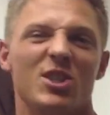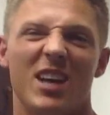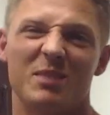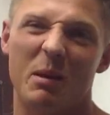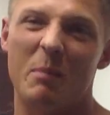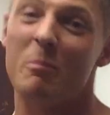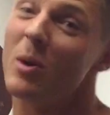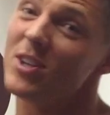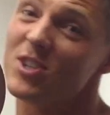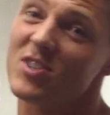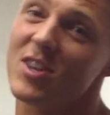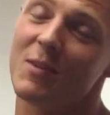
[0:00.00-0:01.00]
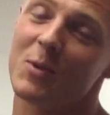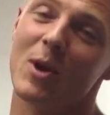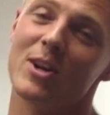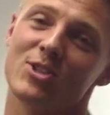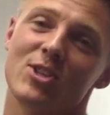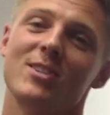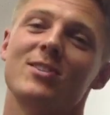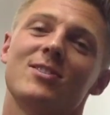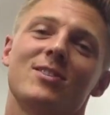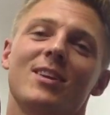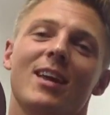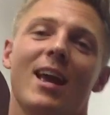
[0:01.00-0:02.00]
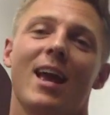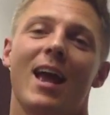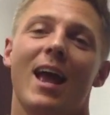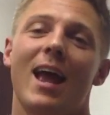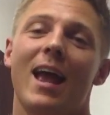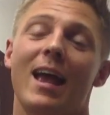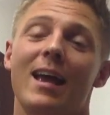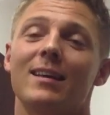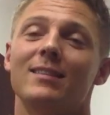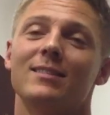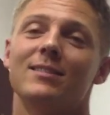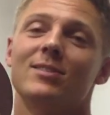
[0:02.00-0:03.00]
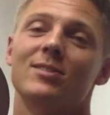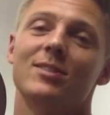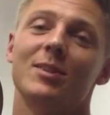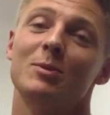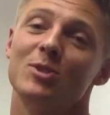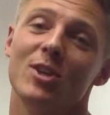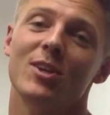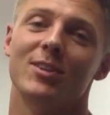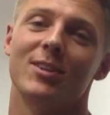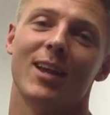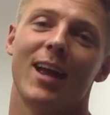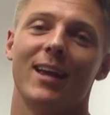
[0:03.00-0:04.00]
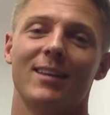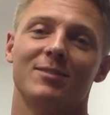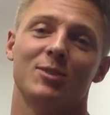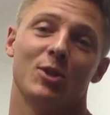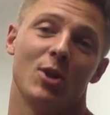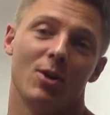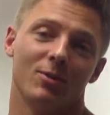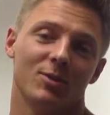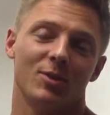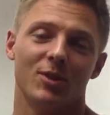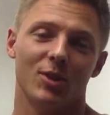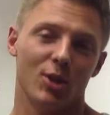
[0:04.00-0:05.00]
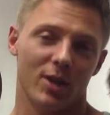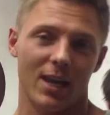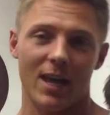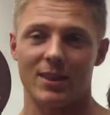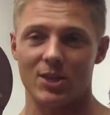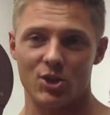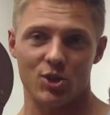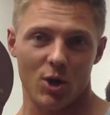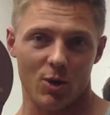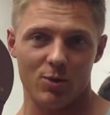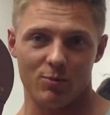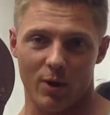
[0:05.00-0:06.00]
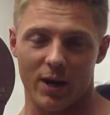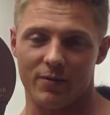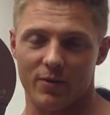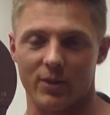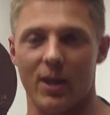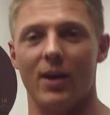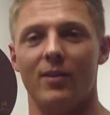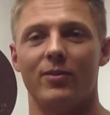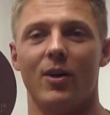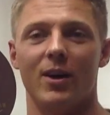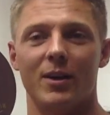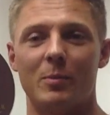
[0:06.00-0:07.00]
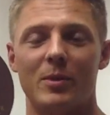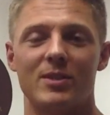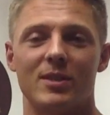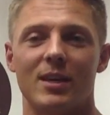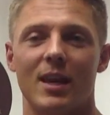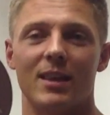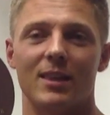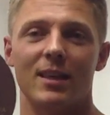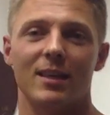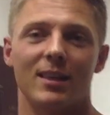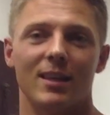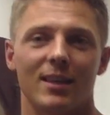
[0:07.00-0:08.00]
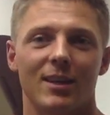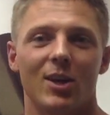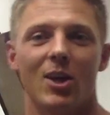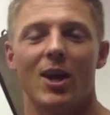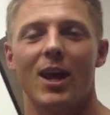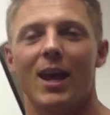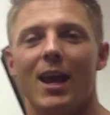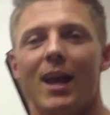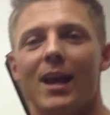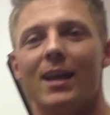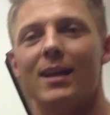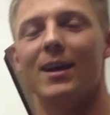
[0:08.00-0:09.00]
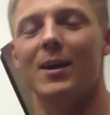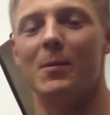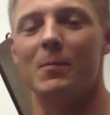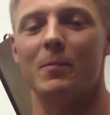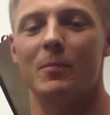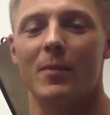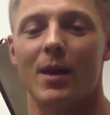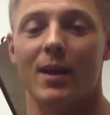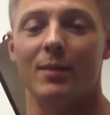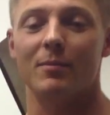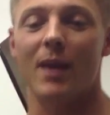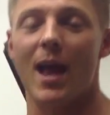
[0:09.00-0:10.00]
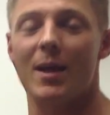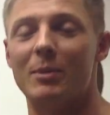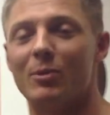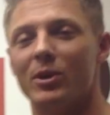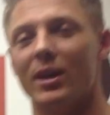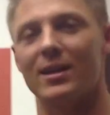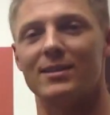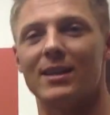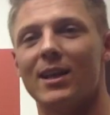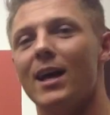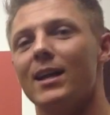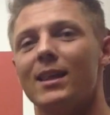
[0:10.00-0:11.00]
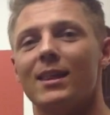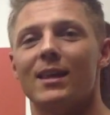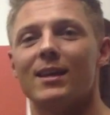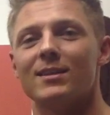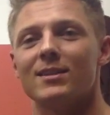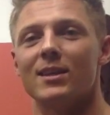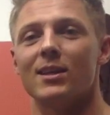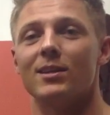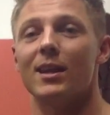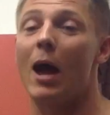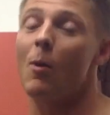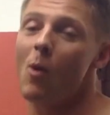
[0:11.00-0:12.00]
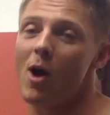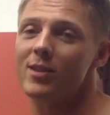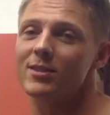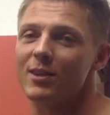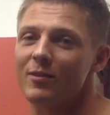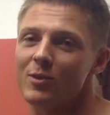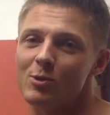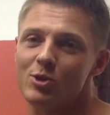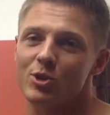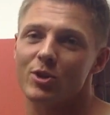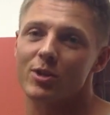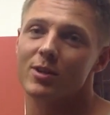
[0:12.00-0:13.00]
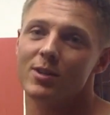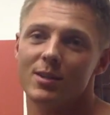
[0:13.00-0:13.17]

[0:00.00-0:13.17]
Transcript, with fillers: she asked me a bunch of tough questions, and it was good. I, you know, looking at this show, Ready for Love on NBC, I think that it, it, um, it had me realizing a lot of things that I want in a future